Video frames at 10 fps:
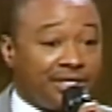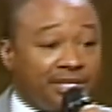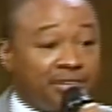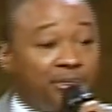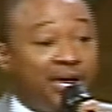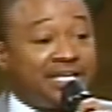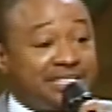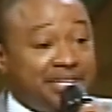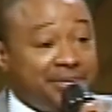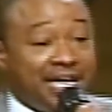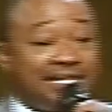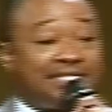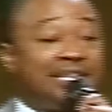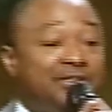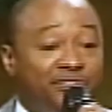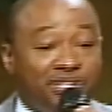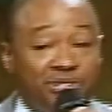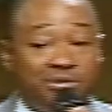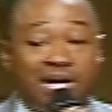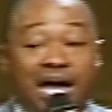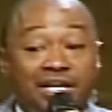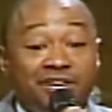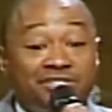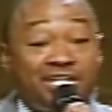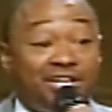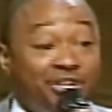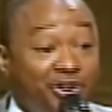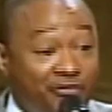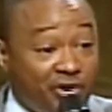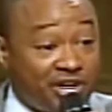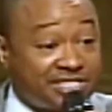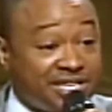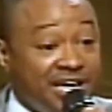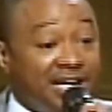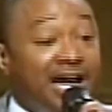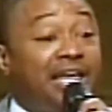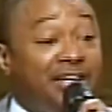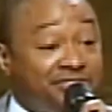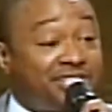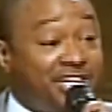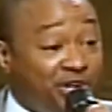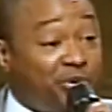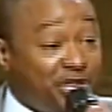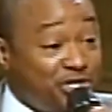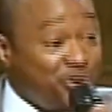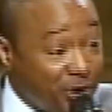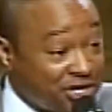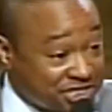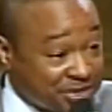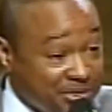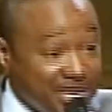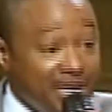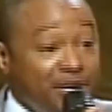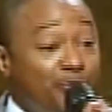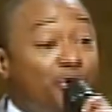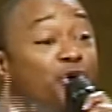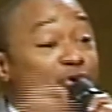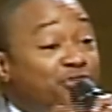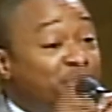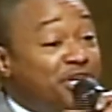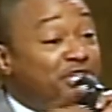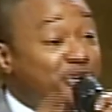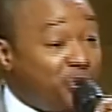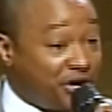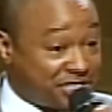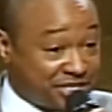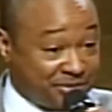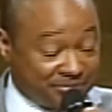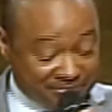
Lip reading: The praise team can't sing for you. God loves to hear your voice. God loves to hear when you worship. He moves when you worship.